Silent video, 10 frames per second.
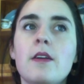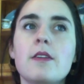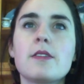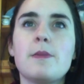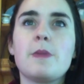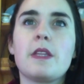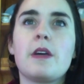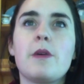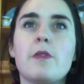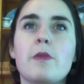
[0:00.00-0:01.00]
something that
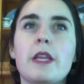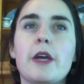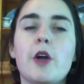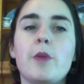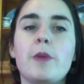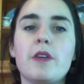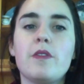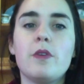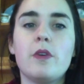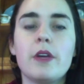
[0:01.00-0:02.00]
I was really hoping
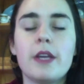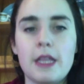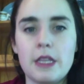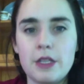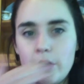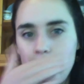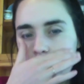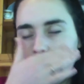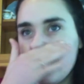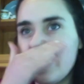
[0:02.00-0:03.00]
for in the new
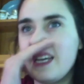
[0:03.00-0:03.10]
year.